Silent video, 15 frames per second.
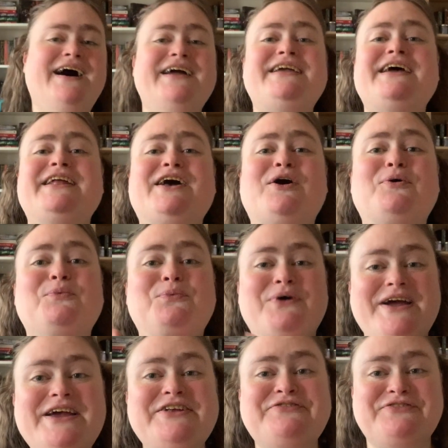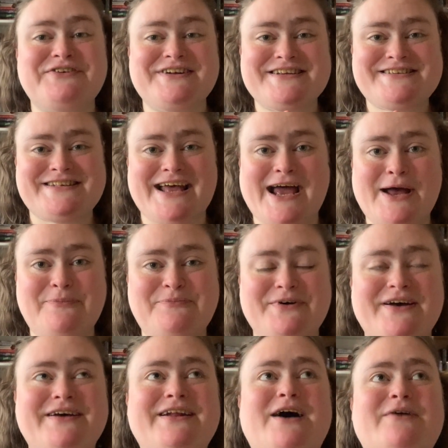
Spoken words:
I cannot wait for this to happen.